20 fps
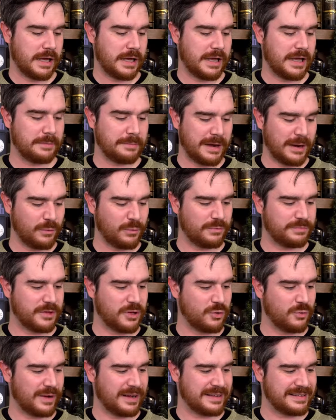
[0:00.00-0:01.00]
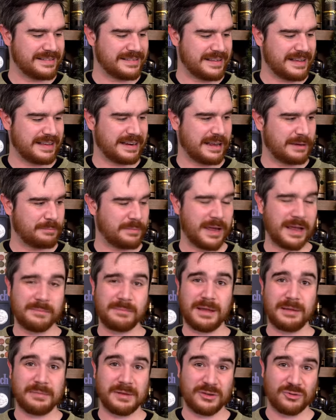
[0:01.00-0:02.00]
In my review, I said I'd pay
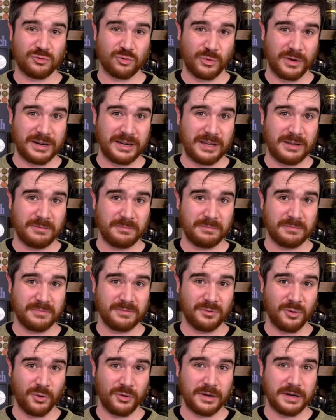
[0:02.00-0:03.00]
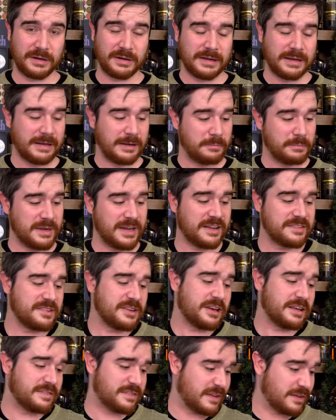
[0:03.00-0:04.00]
maybe $20 for it, because
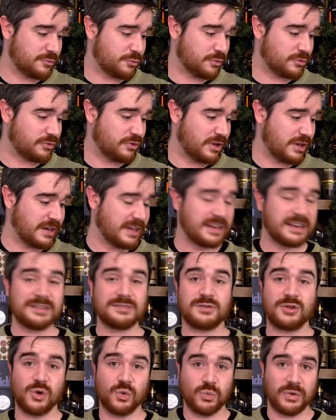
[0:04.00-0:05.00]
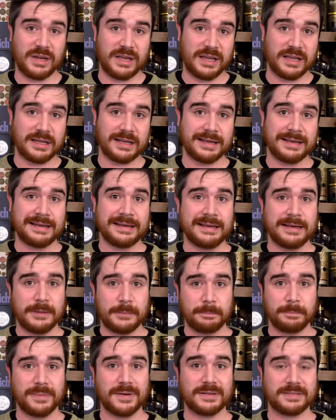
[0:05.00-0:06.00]
it is interesting, it is unique,
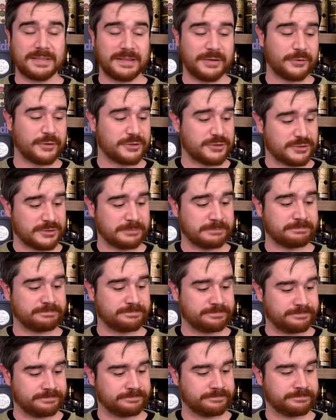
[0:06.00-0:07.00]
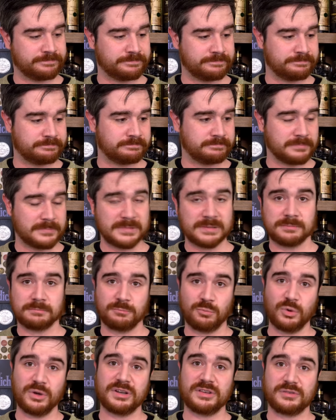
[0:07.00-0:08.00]
but there are some
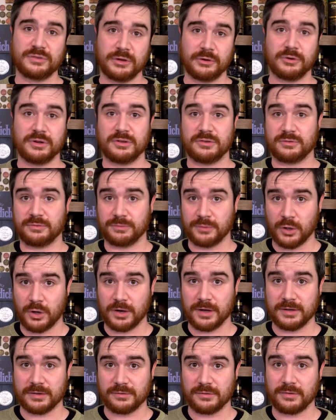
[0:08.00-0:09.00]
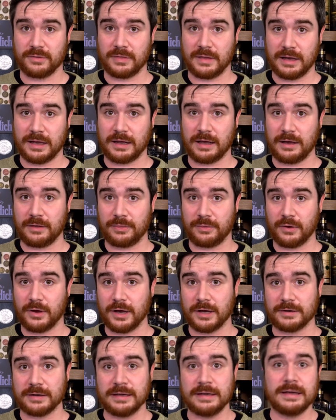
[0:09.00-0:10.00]
pretty serious flaws that I
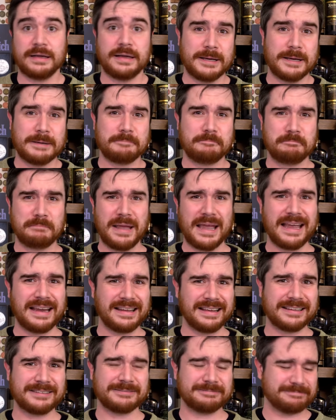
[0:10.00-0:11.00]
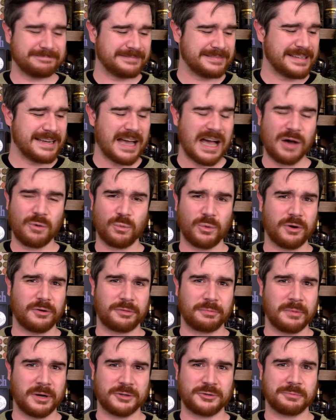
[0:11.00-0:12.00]
thought made it not
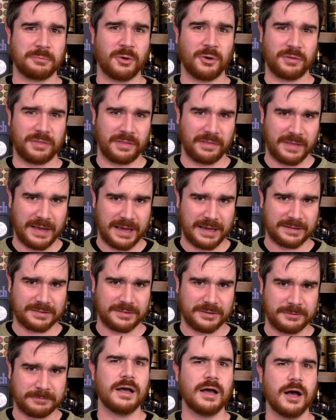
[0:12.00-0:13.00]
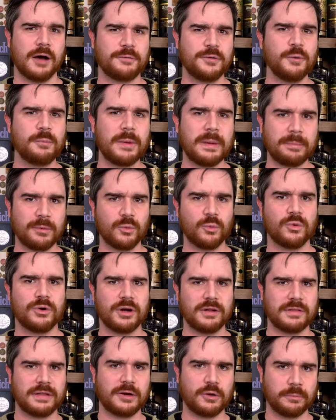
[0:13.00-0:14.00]
worth much more than that. A few people
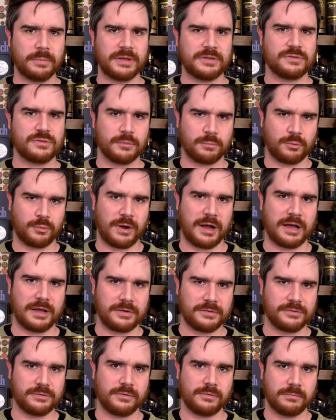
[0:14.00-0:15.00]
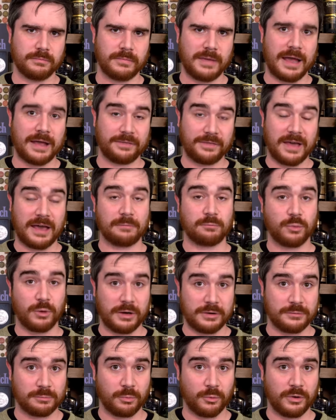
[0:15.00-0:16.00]
were a little bit surprised at that
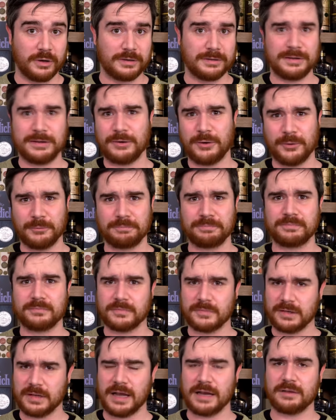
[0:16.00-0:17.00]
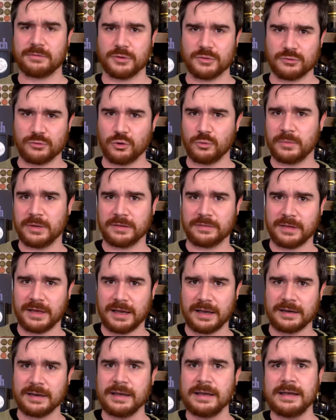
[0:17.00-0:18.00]
price point, you know, kind of assuming
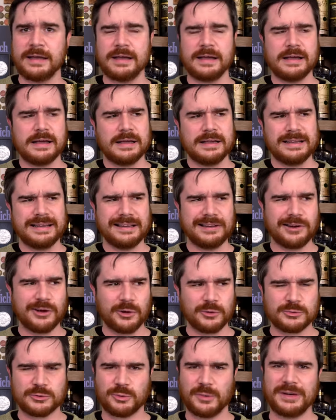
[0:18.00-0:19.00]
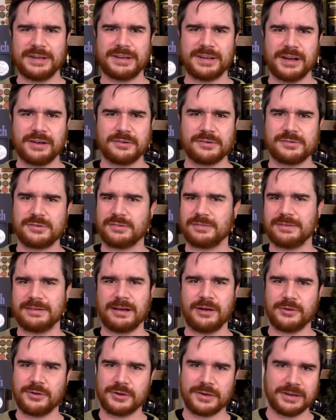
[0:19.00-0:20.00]
that, you know, $20,
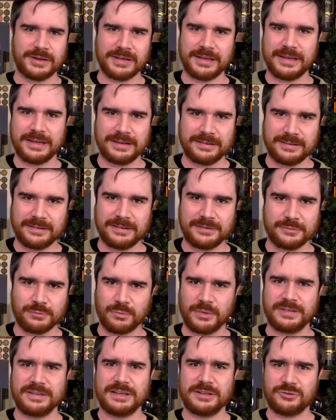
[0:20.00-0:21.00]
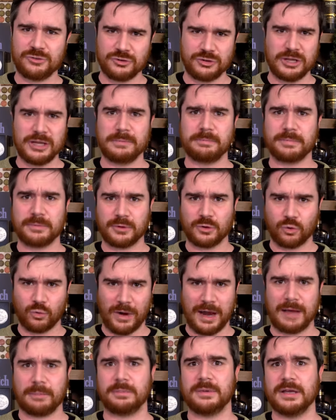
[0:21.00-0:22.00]
all you're gonna get is really cheap,
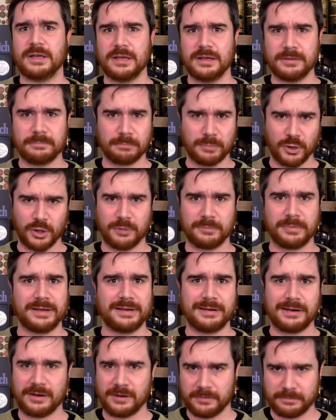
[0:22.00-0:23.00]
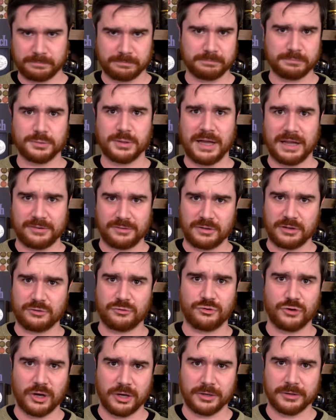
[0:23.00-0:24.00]
crappy bourbon in a
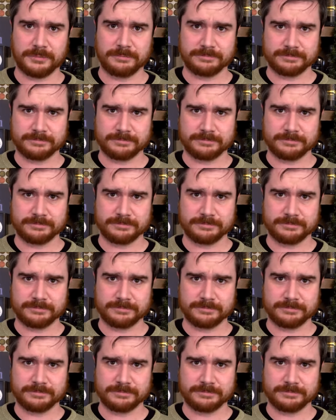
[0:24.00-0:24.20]
plastic jug.